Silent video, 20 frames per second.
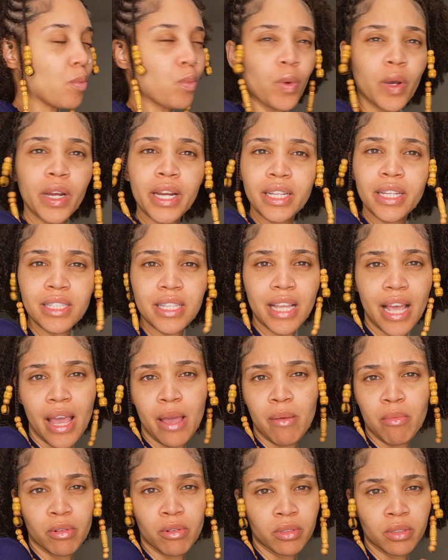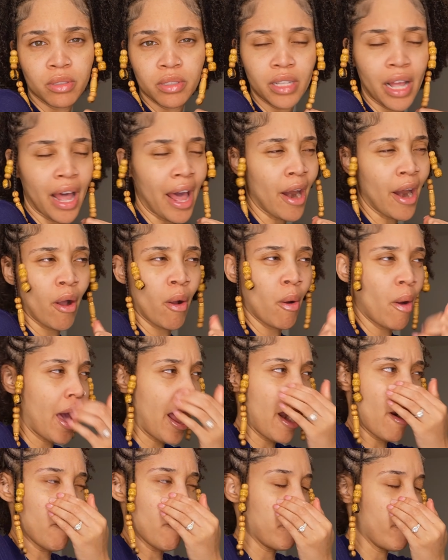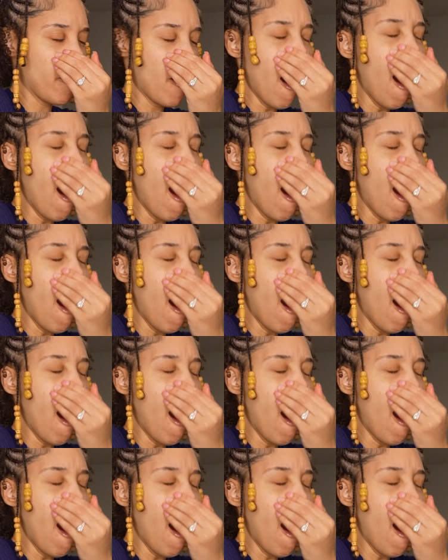wooden tables, I don't,